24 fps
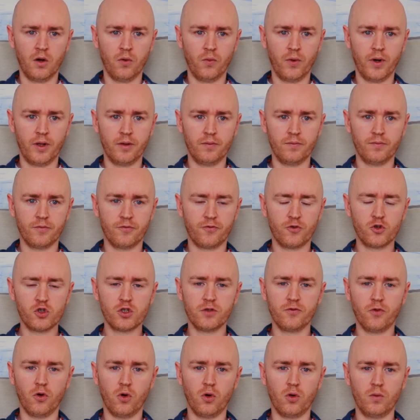Well,
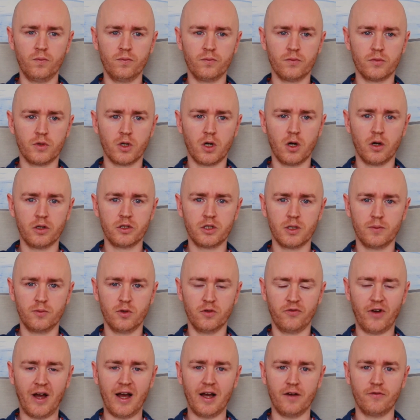first of all, the concept
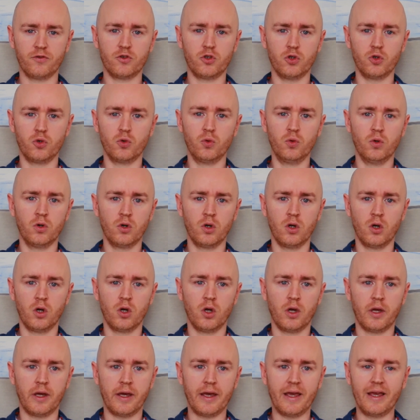of have to
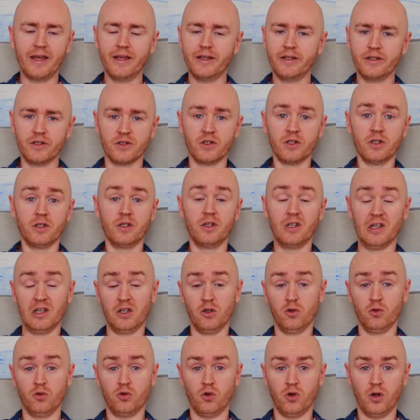is
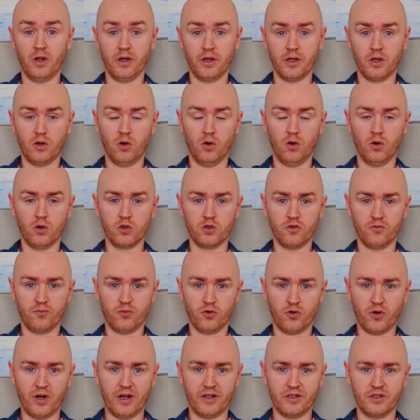the underlying cause of
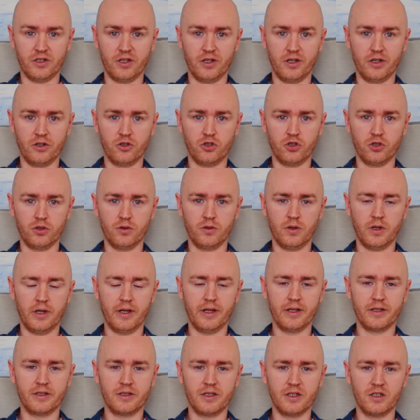procrastination.
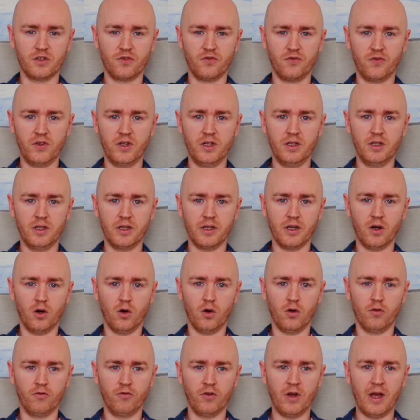It's this feeling
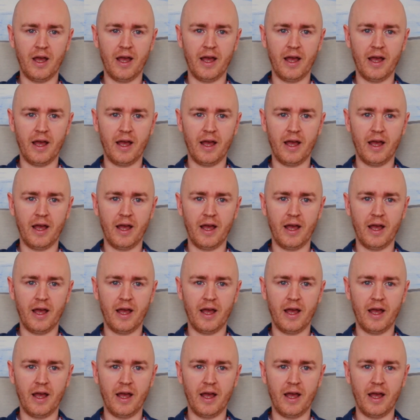of